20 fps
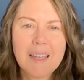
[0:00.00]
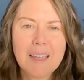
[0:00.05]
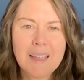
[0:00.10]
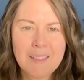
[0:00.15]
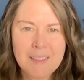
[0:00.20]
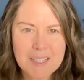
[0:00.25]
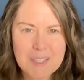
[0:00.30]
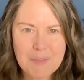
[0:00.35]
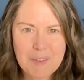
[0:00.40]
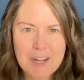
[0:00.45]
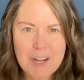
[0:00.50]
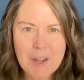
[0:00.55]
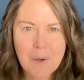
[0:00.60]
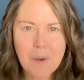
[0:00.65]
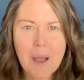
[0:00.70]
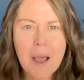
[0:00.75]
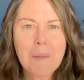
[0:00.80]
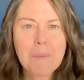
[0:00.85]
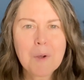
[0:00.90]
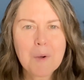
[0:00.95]
In this
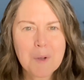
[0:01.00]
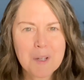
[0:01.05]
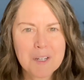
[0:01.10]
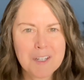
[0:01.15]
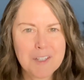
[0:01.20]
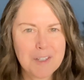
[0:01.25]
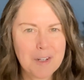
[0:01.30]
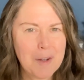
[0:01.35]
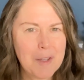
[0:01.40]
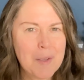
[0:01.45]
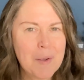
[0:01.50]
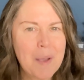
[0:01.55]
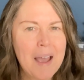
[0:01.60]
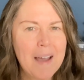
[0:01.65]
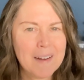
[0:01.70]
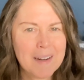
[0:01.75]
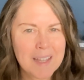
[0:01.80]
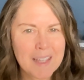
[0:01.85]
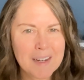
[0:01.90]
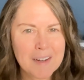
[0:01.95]
video, I'm going to show you
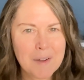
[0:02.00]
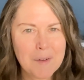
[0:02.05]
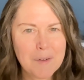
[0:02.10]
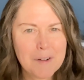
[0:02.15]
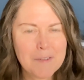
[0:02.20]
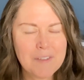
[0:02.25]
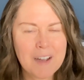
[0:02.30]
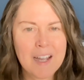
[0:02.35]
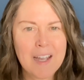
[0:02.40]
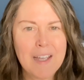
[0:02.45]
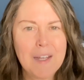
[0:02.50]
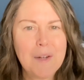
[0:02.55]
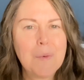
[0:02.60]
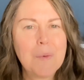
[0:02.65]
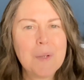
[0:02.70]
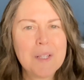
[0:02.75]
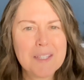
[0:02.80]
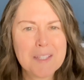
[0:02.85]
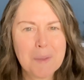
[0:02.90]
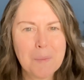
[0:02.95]
how to get notified
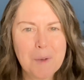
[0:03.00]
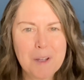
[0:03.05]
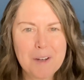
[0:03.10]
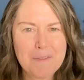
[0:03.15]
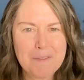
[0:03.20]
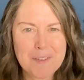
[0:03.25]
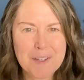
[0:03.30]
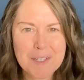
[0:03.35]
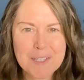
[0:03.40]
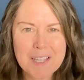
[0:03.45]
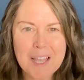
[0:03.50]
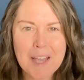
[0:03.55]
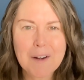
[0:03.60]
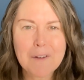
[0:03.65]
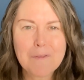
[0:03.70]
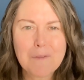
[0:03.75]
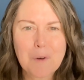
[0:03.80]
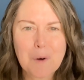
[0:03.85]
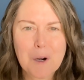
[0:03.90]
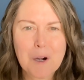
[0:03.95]
when someone fills
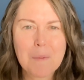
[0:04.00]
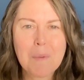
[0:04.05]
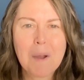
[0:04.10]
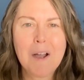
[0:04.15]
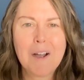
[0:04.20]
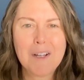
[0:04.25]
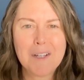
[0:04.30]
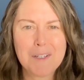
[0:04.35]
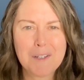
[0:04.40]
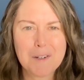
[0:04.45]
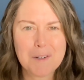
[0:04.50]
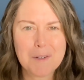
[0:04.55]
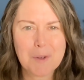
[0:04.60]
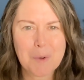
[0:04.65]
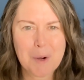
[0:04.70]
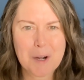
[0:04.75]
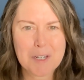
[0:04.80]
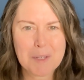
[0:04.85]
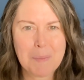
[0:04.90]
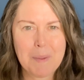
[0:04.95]
out a form on your
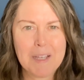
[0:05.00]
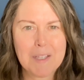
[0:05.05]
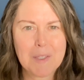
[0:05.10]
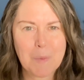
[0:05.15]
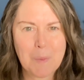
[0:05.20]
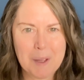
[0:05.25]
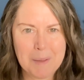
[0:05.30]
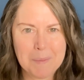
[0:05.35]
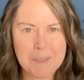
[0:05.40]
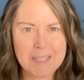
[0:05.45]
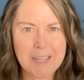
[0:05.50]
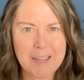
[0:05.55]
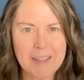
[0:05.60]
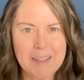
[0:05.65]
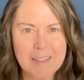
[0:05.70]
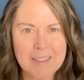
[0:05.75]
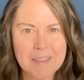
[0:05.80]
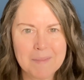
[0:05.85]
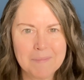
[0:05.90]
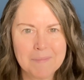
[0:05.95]
Squarespace
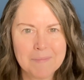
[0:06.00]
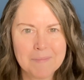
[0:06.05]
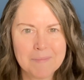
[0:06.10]
website.